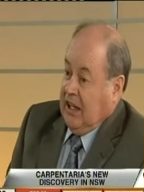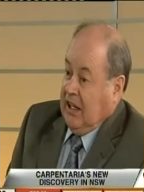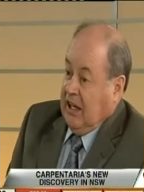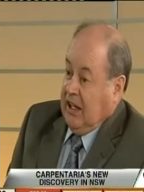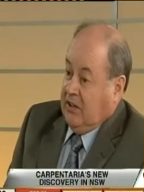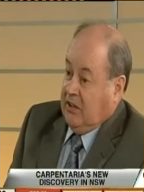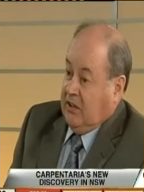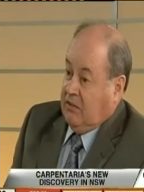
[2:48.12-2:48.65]

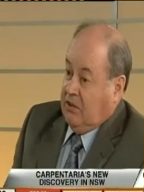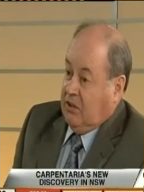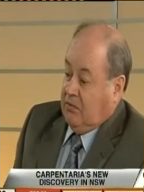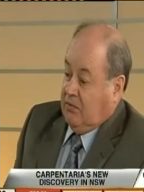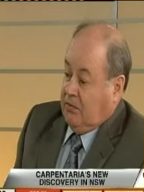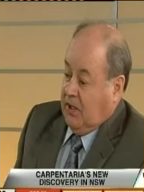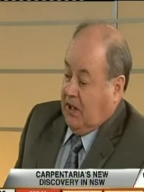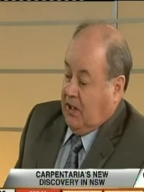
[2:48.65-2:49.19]
and you drill
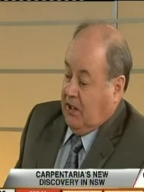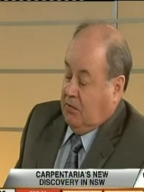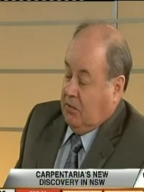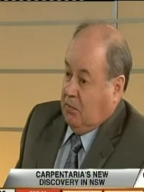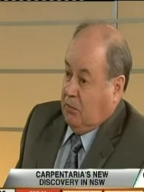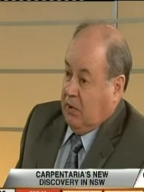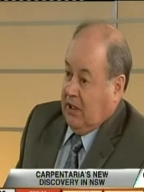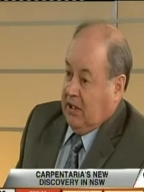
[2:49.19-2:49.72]
far enough
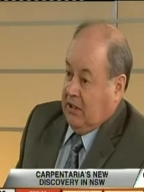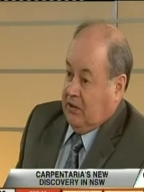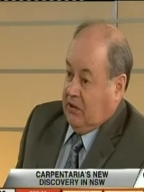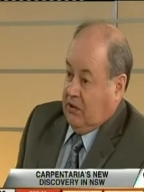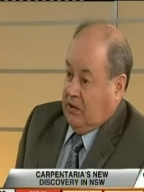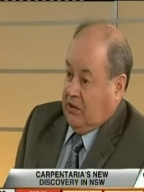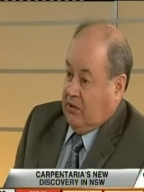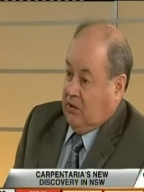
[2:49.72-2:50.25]
apart so
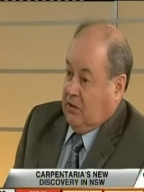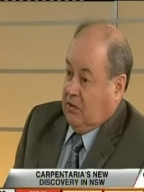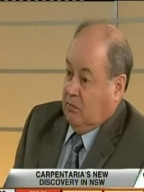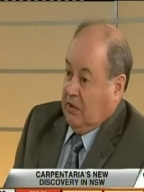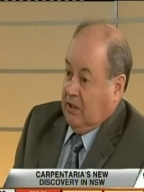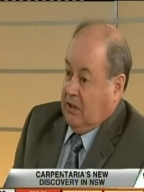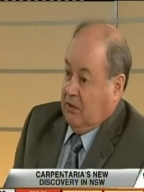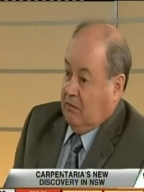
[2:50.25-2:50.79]
that you can
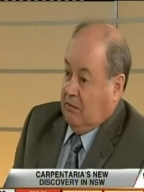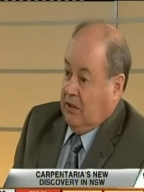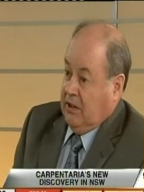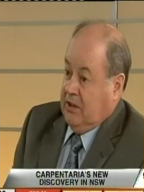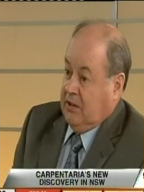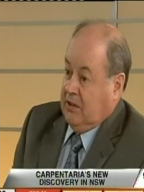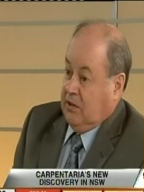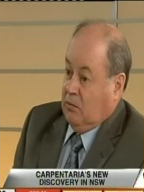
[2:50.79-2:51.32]
make a
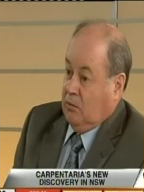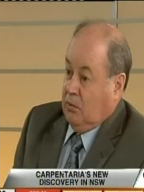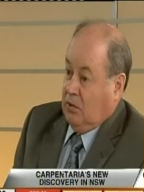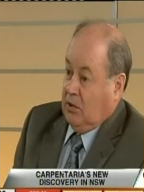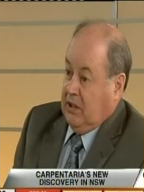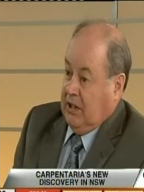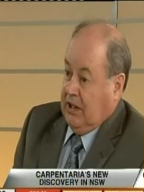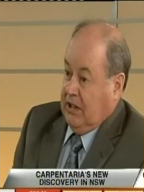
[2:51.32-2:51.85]

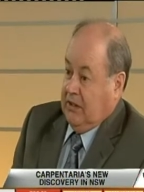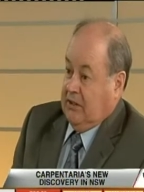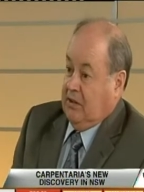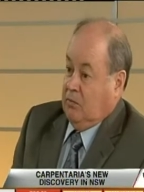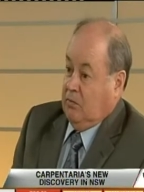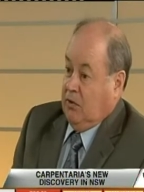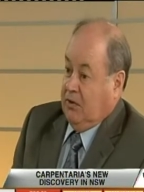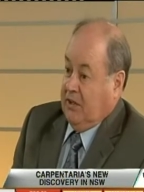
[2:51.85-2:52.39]
reasonable
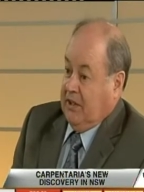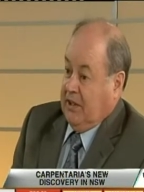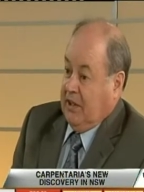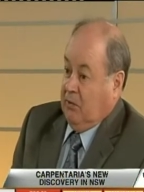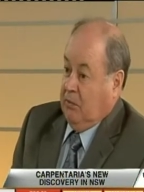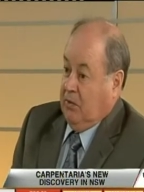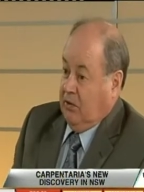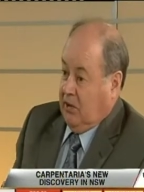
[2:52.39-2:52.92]
estimate that
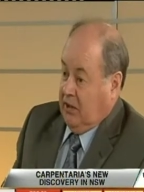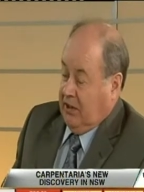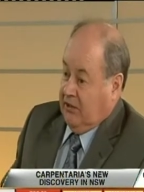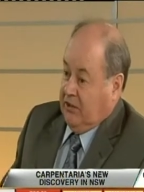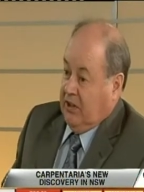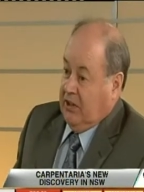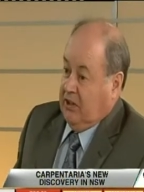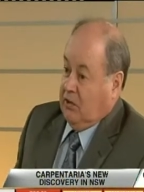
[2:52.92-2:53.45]

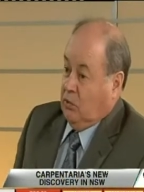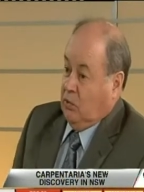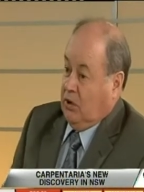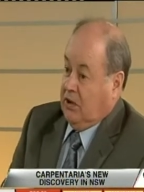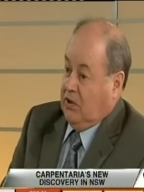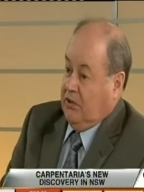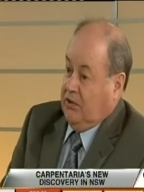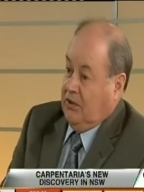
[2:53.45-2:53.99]
mineralisation will
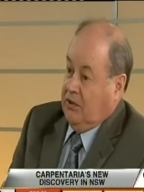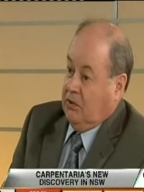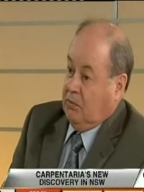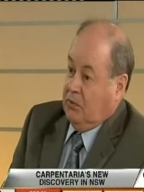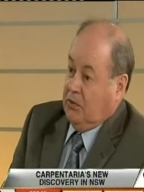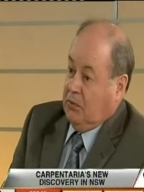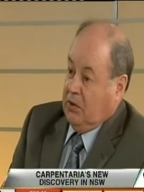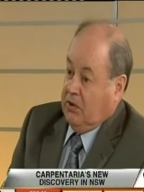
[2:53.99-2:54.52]
continue
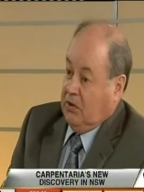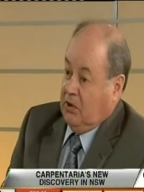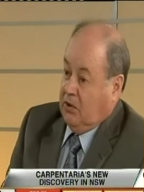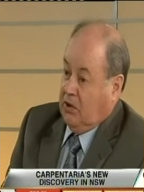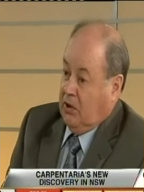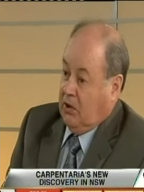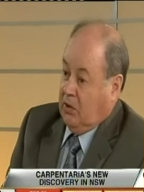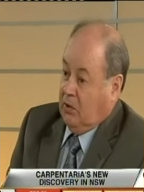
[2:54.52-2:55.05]
between the
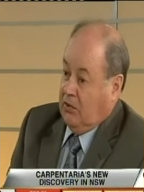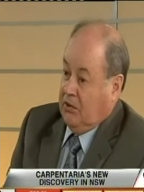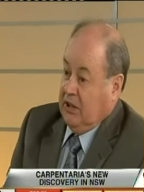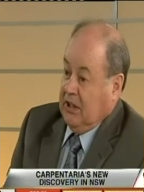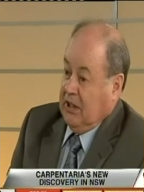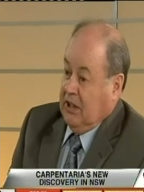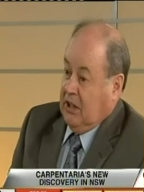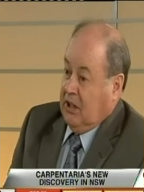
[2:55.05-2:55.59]
holes.
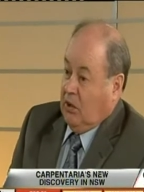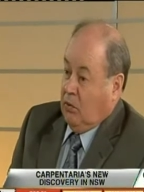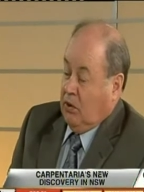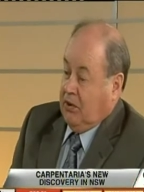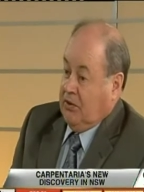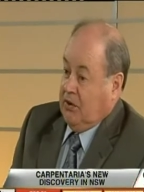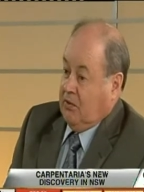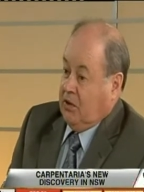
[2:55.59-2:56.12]

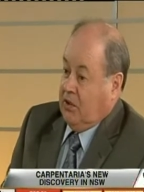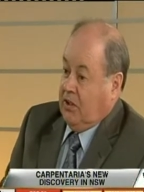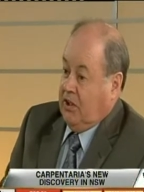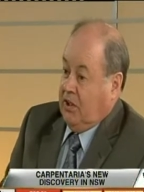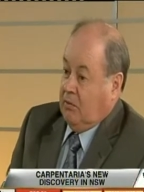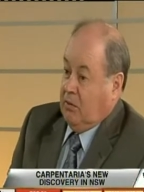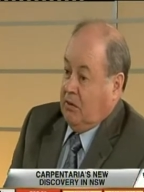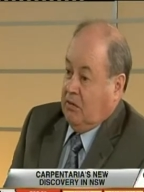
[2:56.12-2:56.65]
Once you've got a
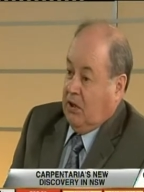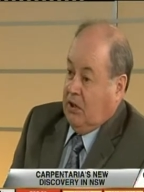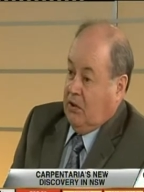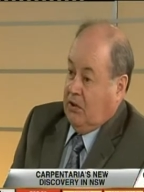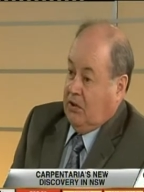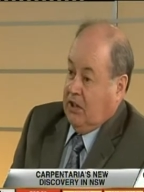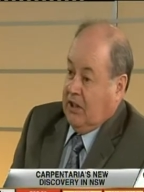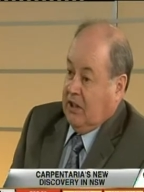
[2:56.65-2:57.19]
number of
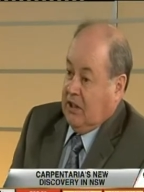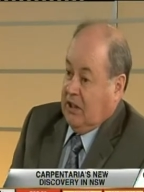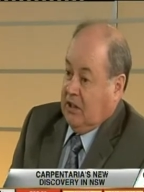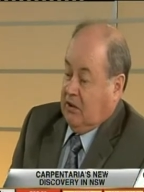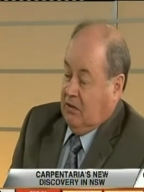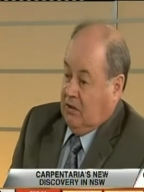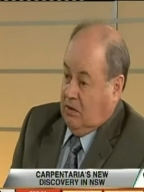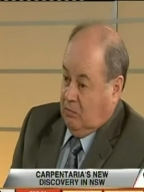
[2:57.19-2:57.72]
holes like
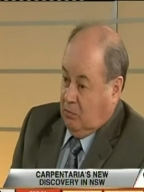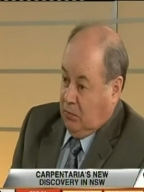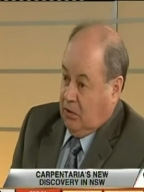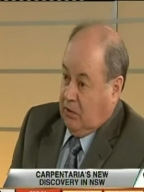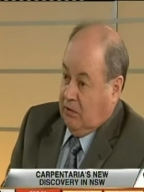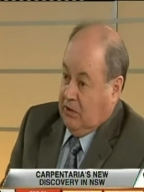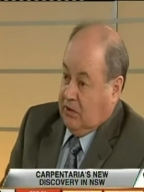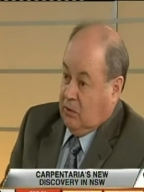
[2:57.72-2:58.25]
that, you can put
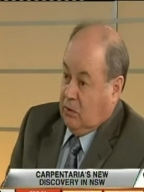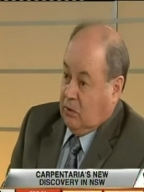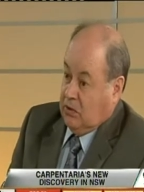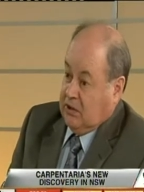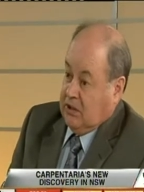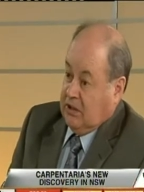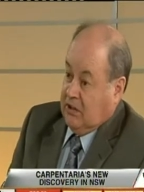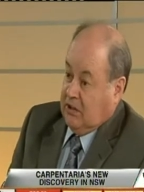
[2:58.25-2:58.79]
a
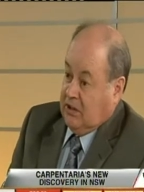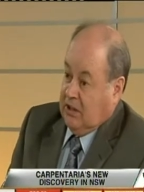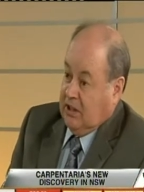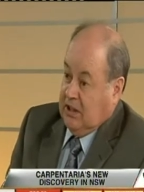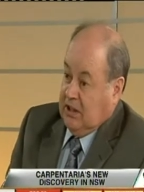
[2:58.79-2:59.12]
resource out,